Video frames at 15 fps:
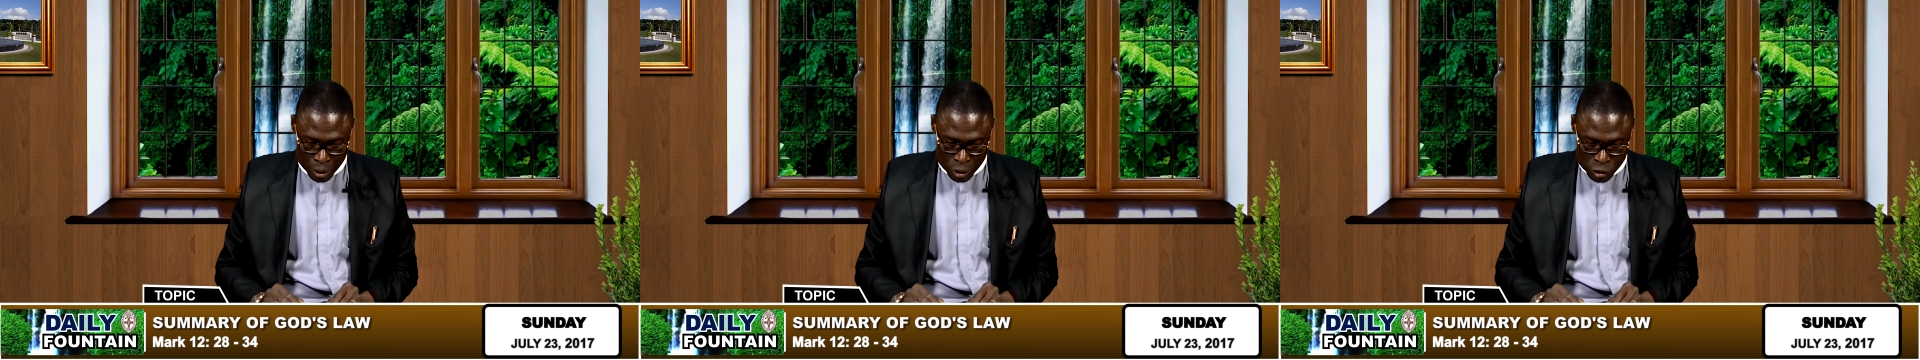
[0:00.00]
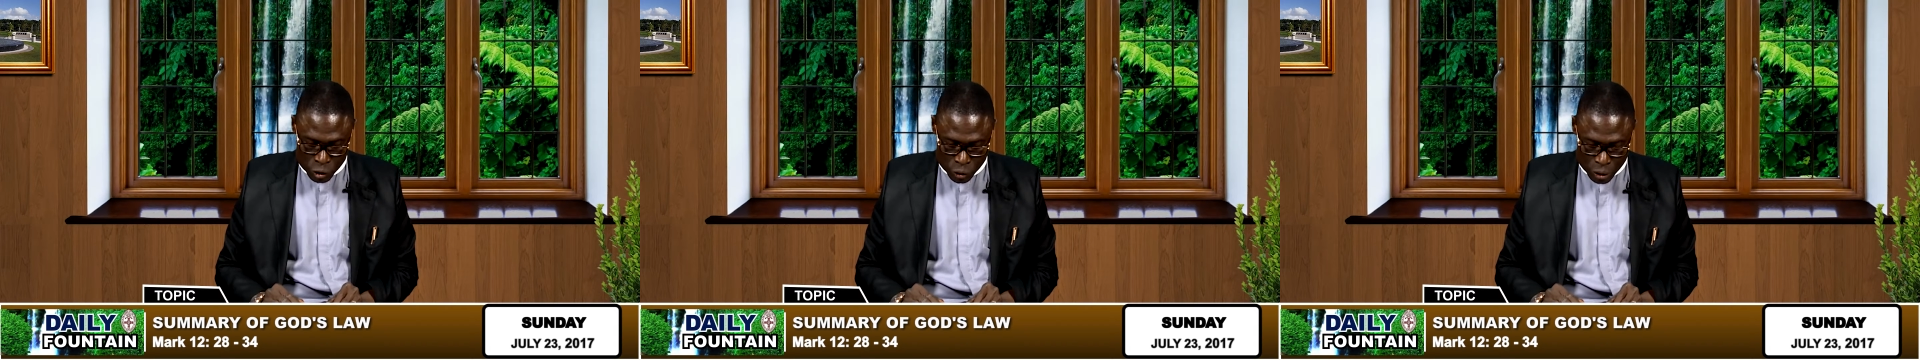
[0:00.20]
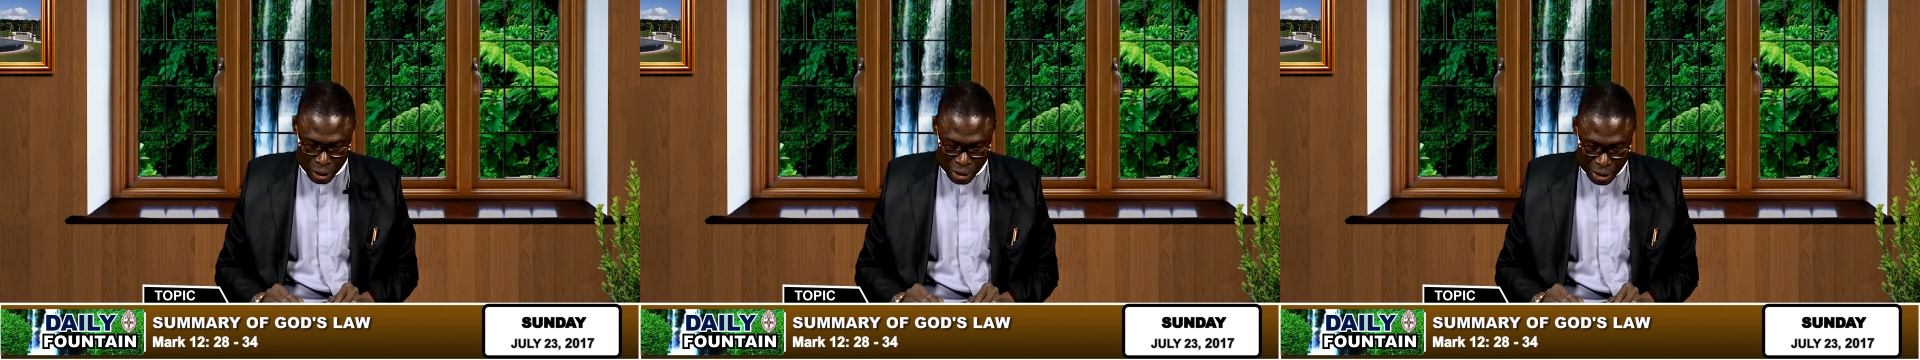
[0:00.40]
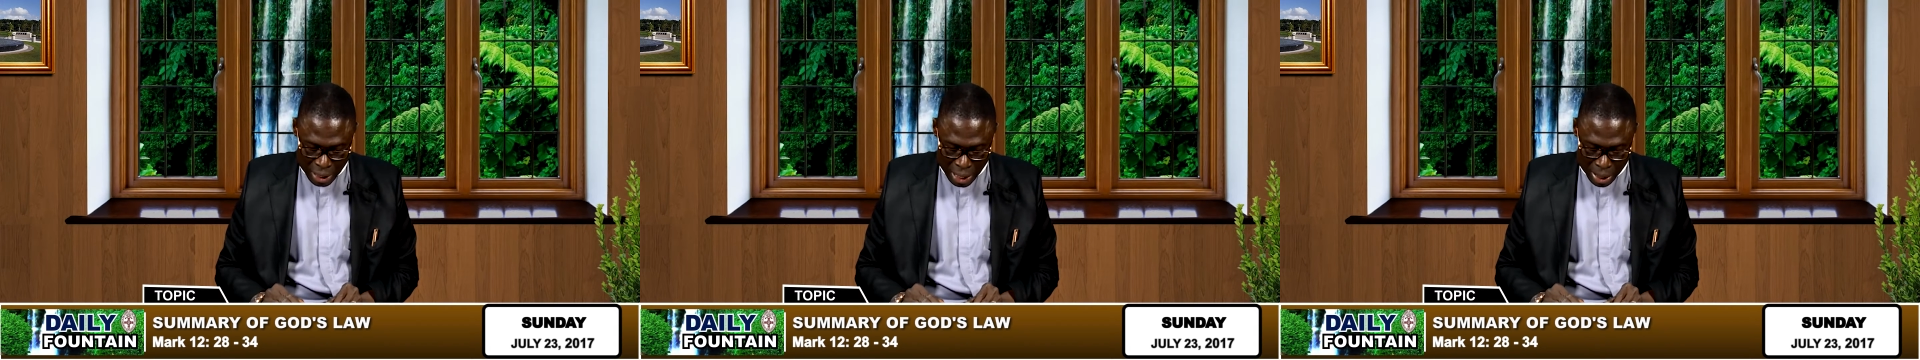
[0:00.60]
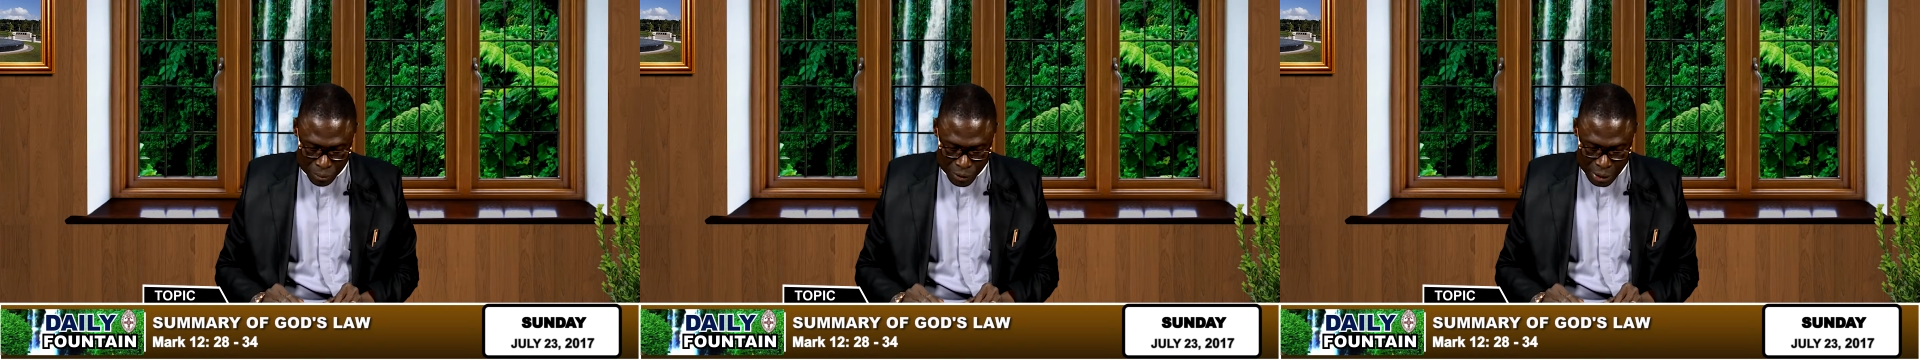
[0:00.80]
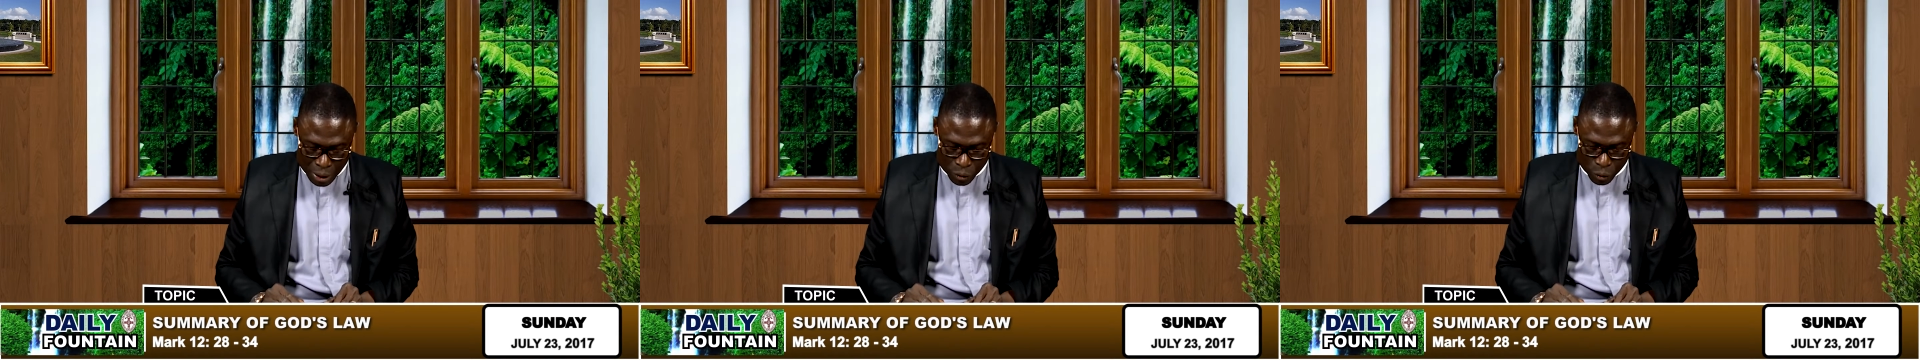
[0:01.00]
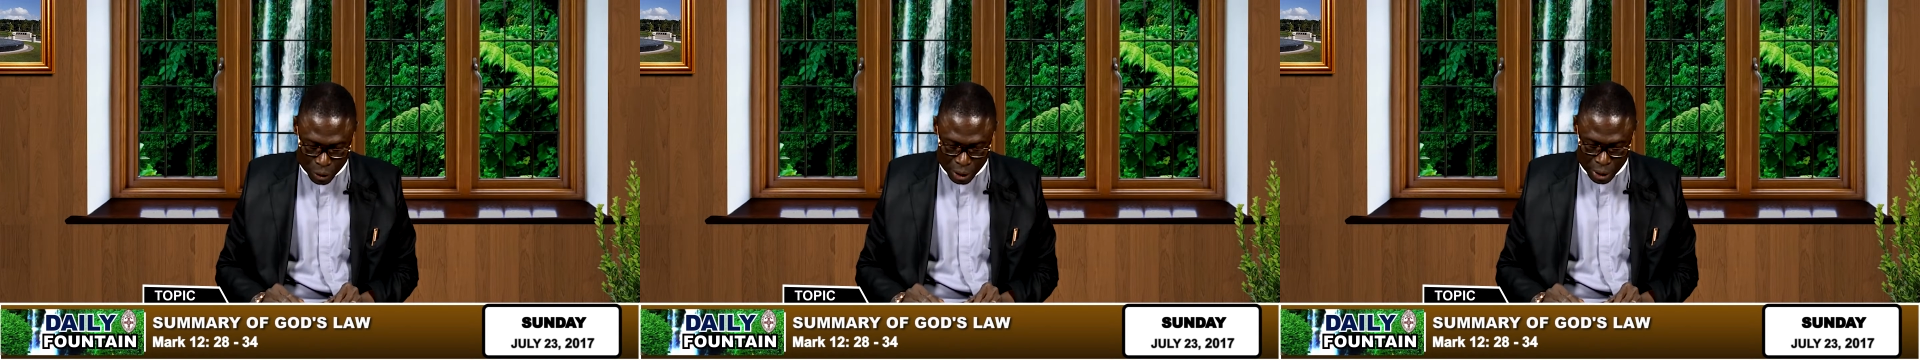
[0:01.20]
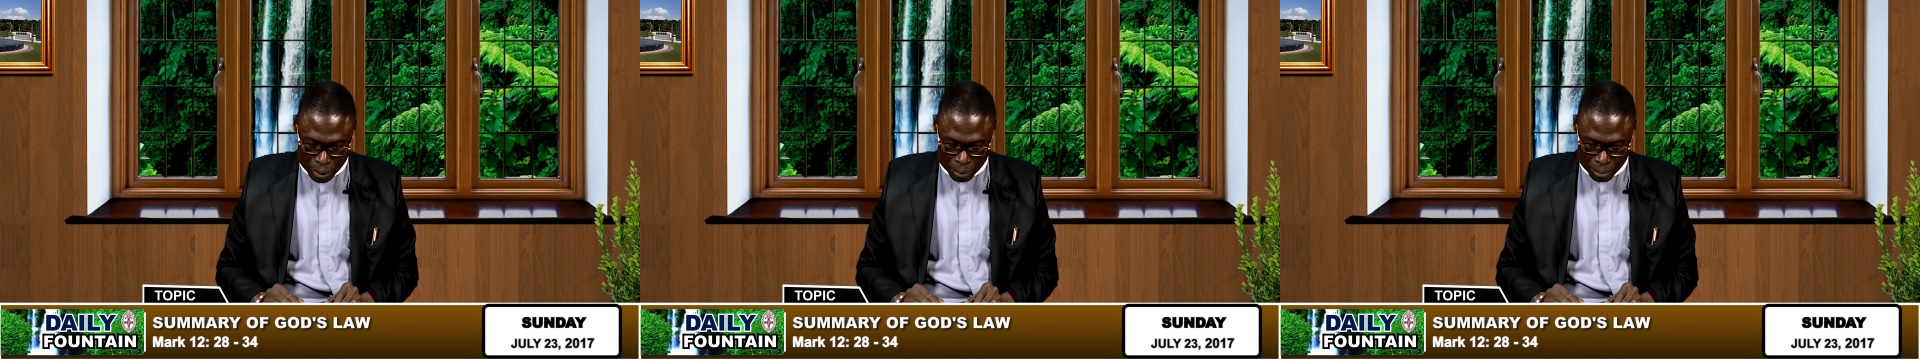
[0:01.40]
So the scribe said to
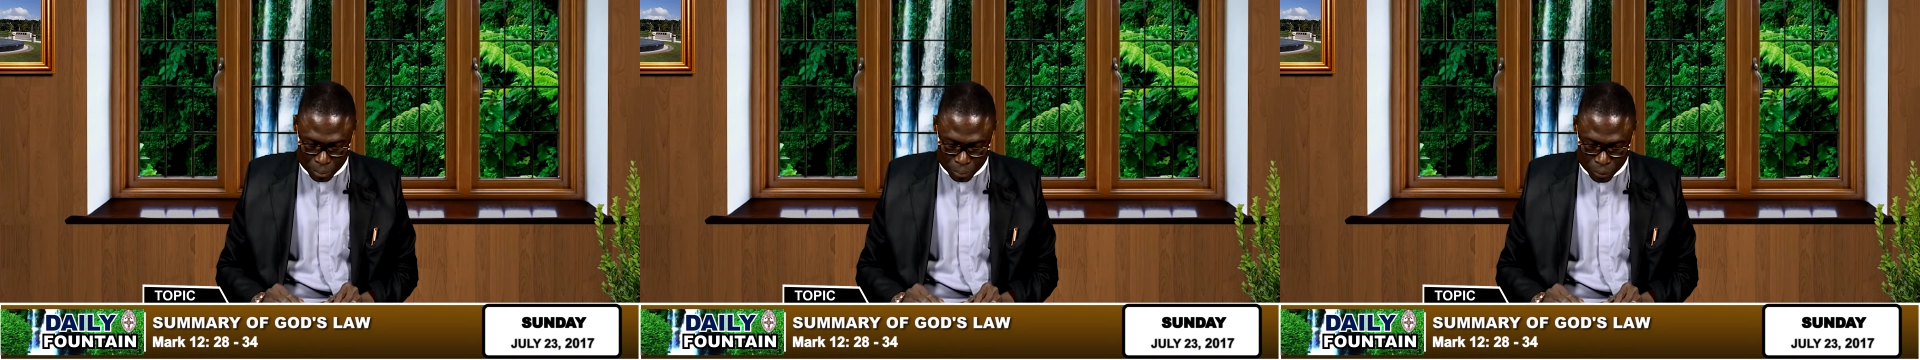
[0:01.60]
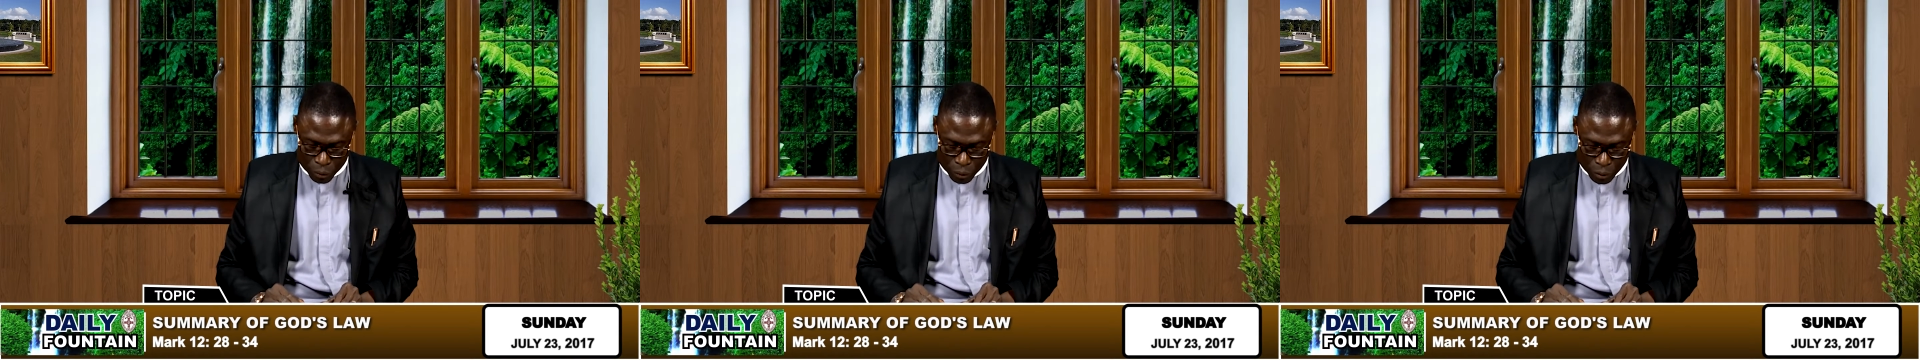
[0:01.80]
him,